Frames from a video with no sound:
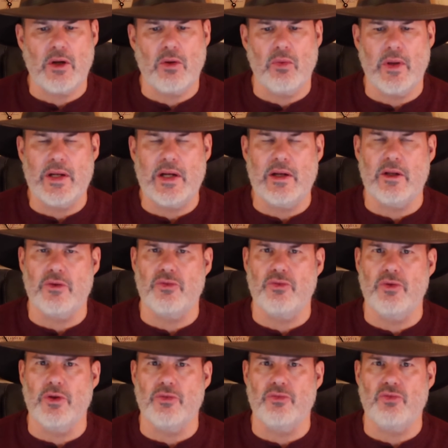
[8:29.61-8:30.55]
created a
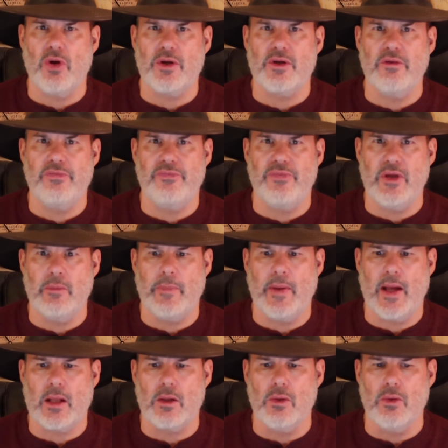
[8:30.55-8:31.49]
destructive
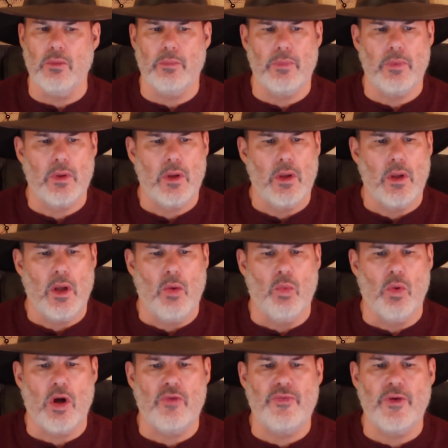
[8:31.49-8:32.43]
feedback loop.
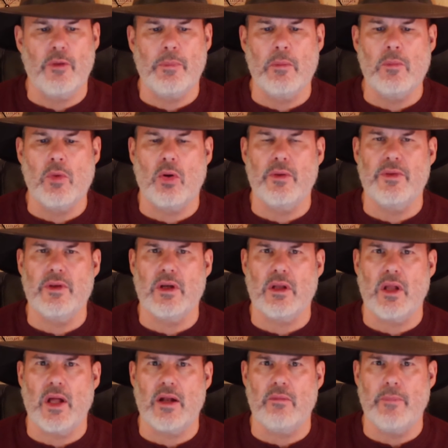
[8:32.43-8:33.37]
Welfare promoted the
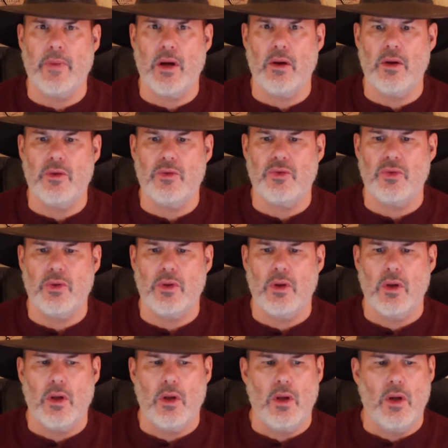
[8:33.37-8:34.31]
decline of marriage,
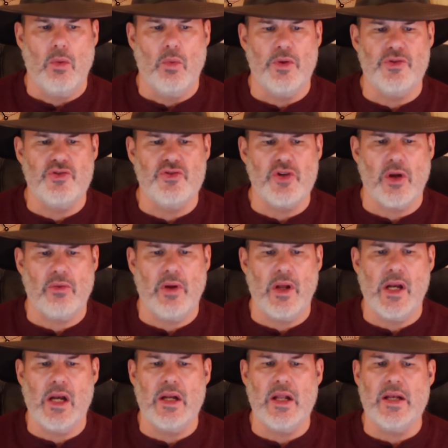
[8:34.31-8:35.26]
which
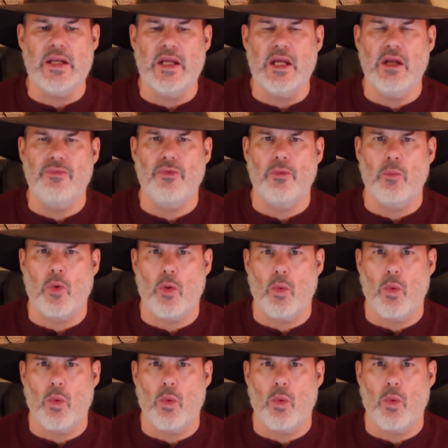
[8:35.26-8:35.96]
generated a need for more